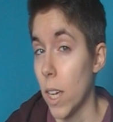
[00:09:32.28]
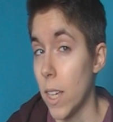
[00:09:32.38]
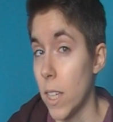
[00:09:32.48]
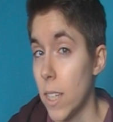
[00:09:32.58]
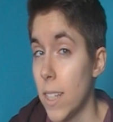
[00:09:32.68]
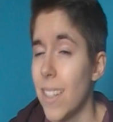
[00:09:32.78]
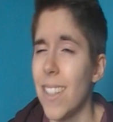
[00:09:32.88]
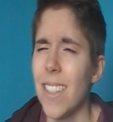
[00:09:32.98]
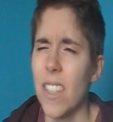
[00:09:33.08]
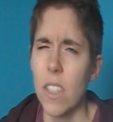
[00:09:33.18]

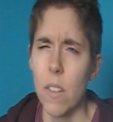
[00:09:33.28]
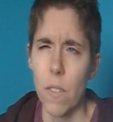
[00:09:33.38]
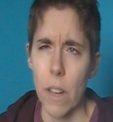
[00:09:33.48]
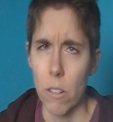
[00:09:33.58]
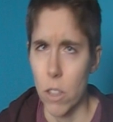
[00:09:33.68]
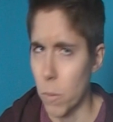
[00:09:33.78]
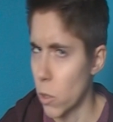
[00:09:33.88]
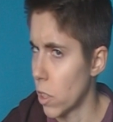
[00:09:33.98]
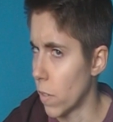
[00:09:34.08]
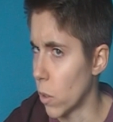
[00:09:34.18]
He's found it the
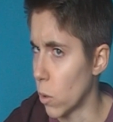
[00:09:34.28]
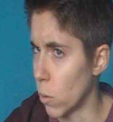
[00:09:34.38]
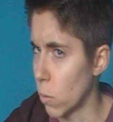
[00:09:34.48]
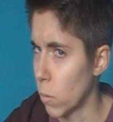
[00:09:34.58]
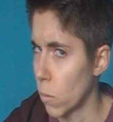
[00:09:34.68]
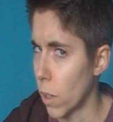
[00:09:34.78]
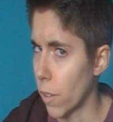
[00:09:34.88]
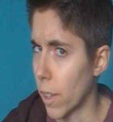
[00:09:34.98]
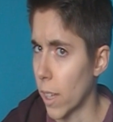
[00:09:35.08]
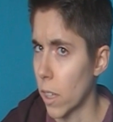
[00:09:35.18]
most difficult, I
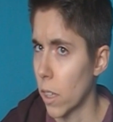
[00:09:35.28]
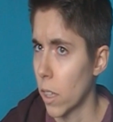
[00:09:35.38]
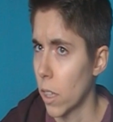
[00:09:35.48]
think,